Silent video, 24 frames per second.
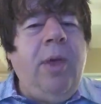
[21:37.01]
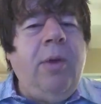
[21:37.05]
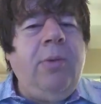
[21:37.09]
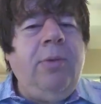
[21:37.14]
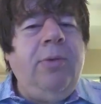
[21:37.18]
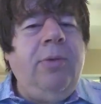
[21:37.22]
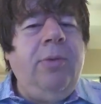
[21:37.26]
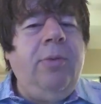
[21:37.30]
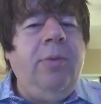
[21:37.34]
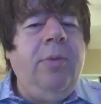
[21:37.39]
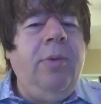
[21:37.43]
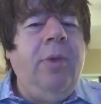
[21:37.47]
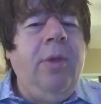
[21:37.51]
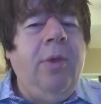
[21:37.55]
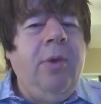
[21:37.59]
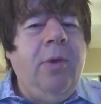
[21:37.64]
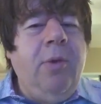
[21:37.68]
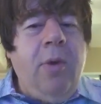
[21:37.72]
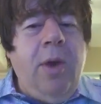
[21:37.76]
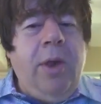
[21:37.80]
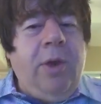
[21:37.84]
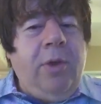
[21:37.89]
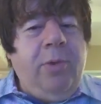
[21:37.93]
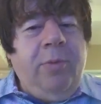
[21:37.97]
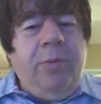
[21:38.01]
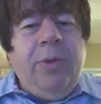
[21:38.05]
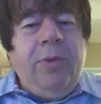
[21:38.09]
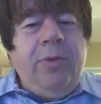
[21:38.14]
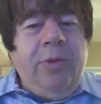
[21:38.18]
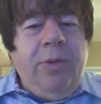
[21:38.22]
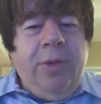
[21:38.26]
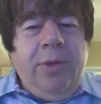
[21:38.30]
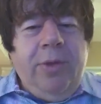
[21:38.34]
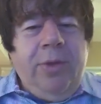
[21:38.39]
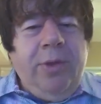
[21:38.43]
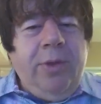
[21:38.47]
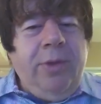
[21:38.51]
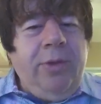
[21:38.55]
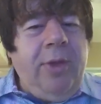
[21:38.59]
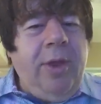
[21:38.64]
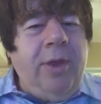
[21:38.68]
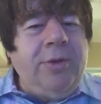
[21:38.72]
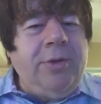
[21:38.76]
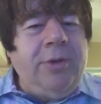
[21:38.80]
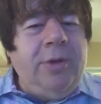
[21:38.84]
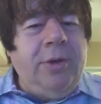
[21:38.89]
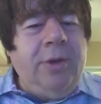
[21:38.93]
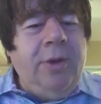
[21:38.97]
that was quite explicitly the
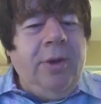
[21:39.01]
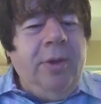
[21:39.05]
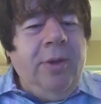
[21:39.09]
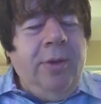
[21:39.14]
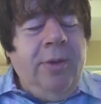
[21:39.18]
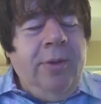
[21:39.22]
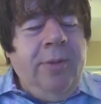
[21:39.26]
intention.